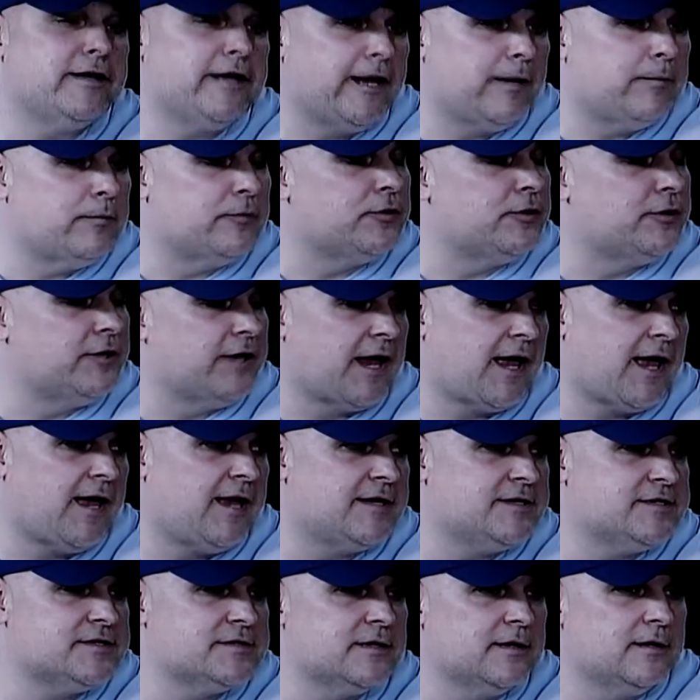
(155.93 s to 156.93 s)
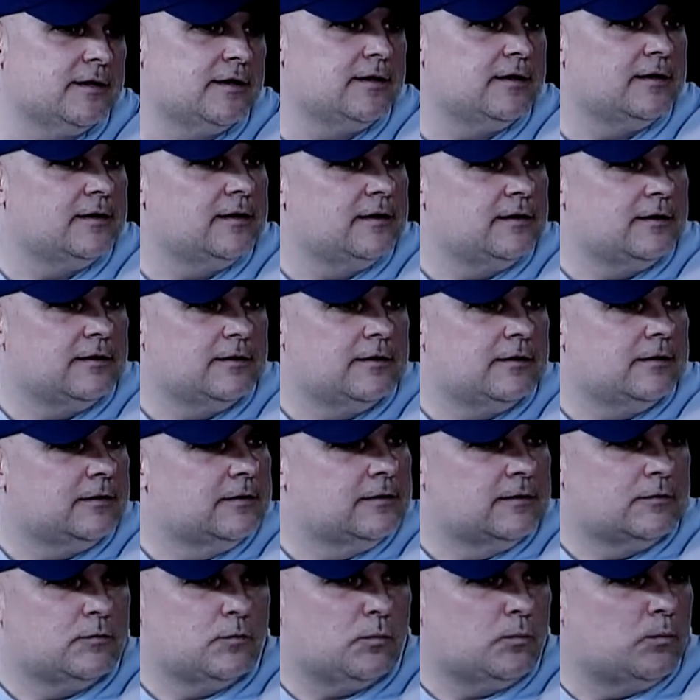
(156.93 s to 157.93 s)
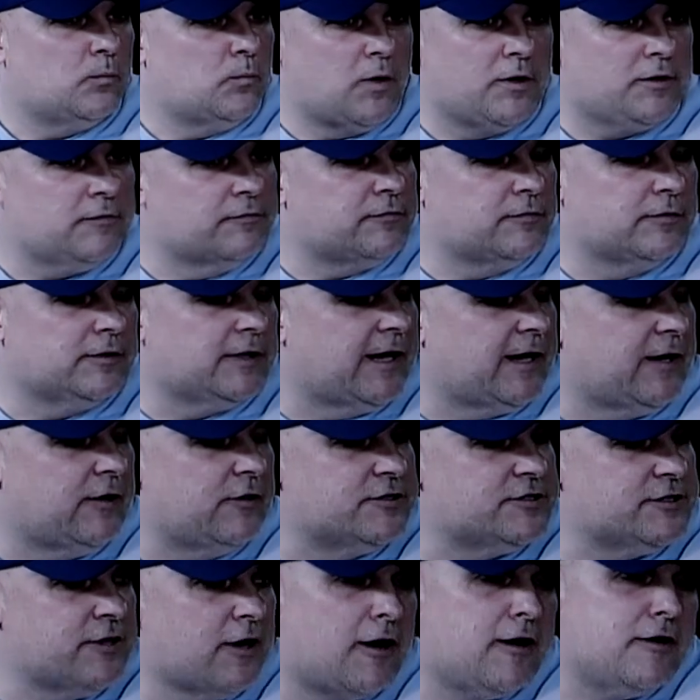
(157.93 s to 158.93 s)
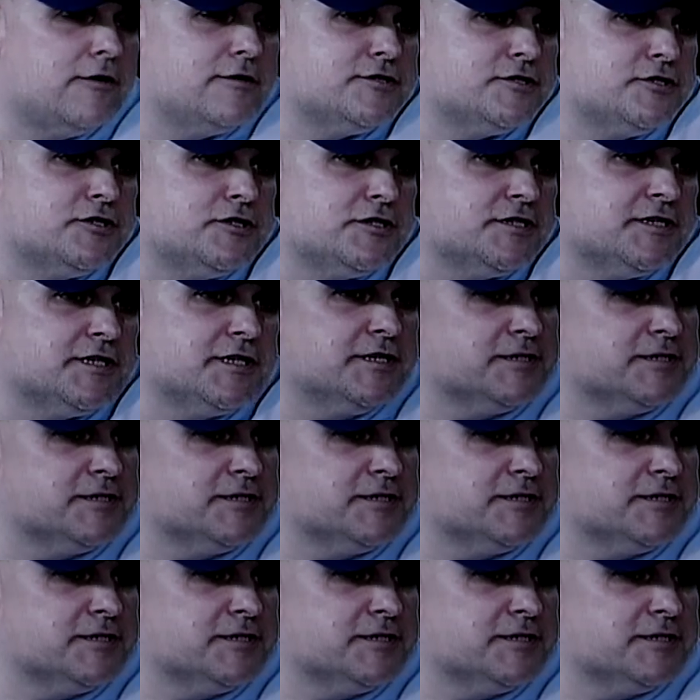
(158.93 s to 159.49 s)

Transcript: neighborhood has wonderful layers. And ours just